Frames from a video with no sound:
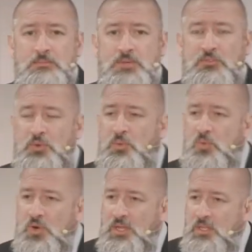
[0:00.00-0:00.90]
But if we
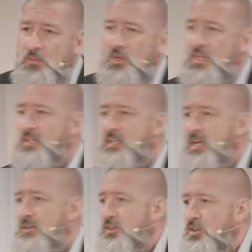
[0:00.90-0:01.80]
really want to get
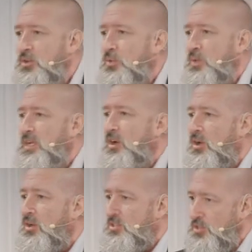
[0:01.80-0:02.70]
down to who we
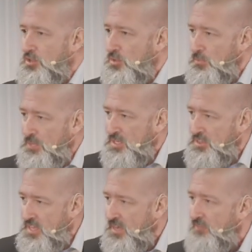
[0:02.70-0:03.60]
are to be
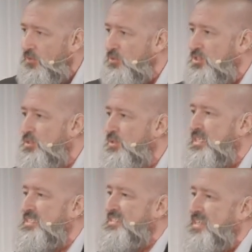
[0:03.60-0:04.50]
thankful to,
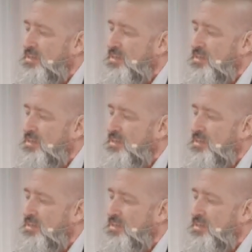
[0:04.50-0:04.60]
it is